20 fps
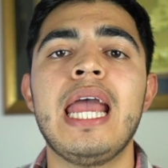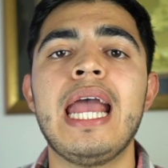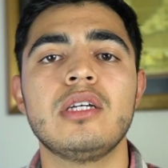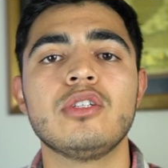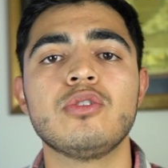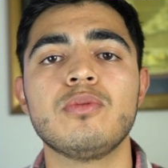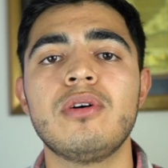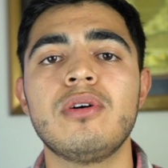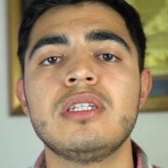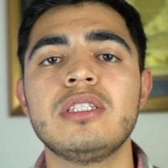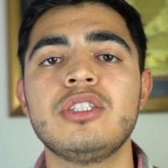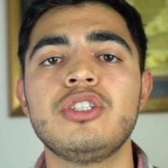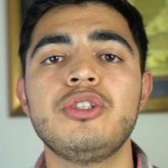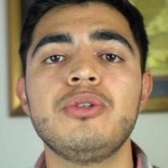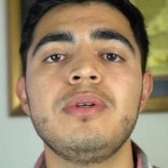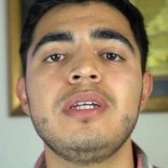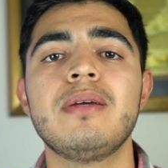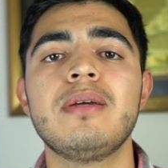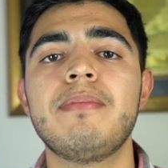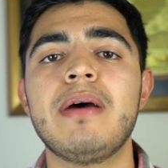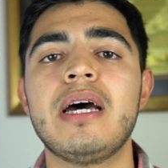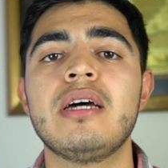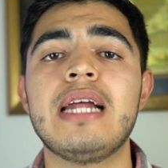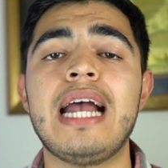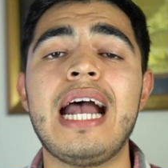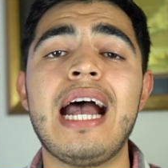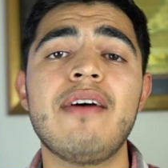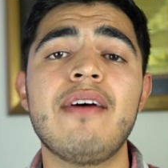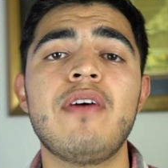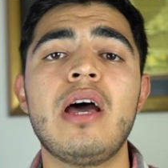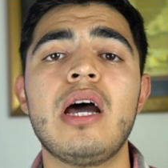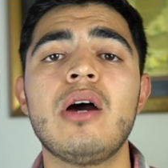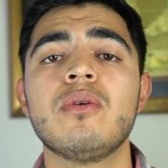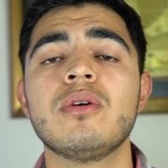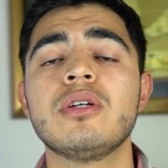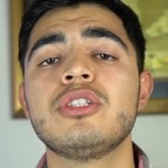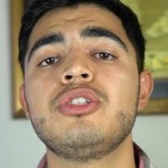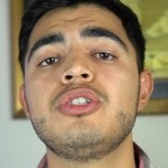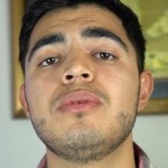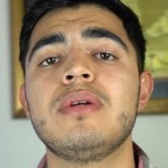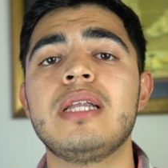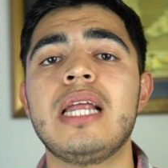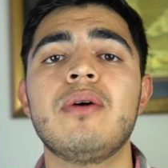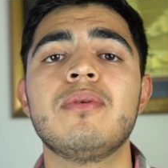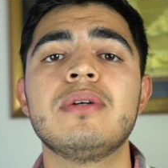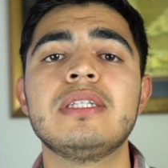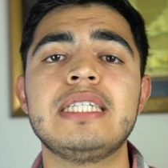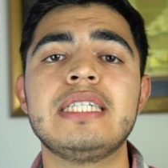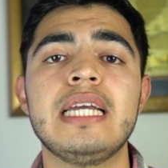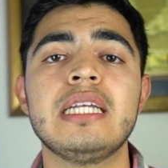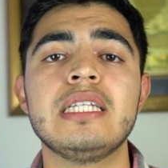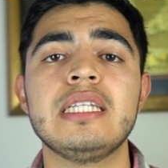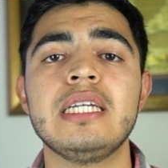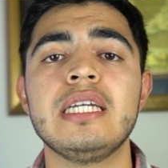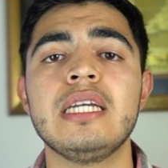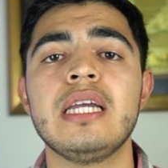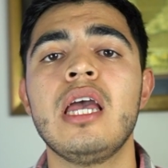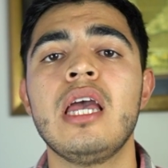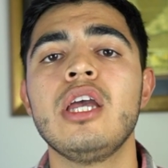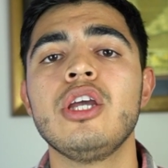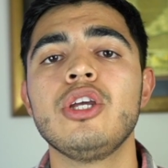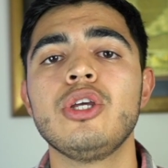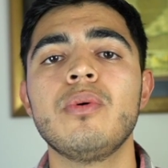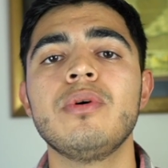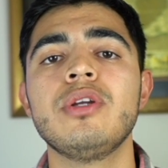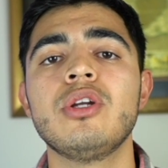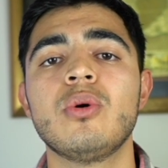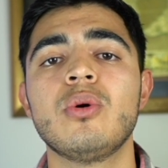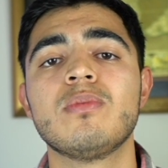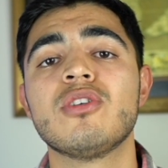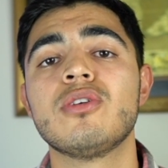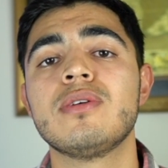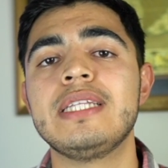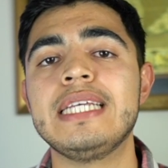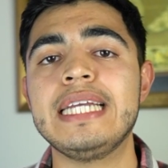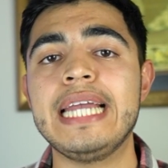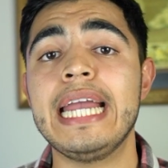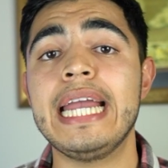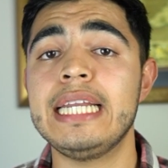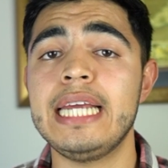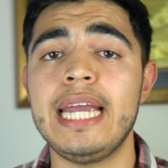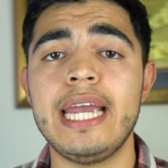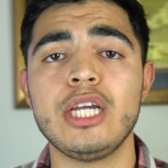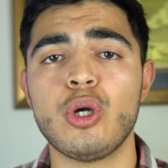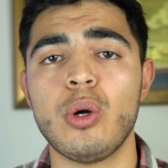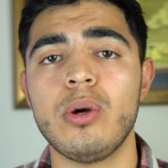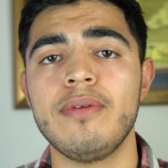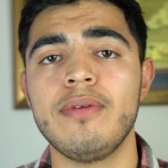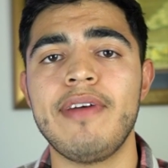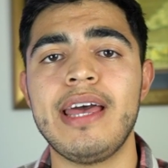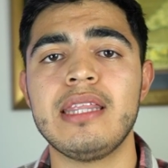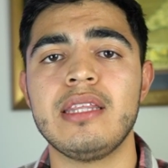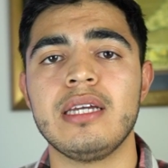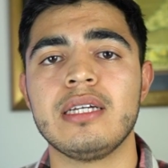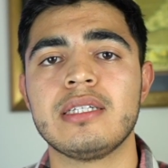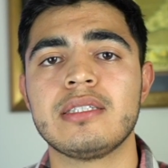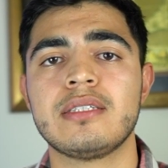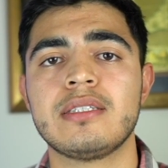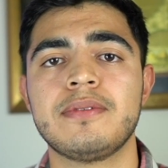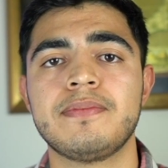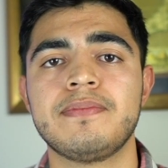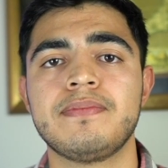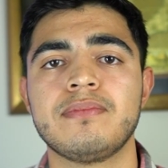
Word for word: as well as doing about a half hour to an hour daily going over the A D A Code of Ethics.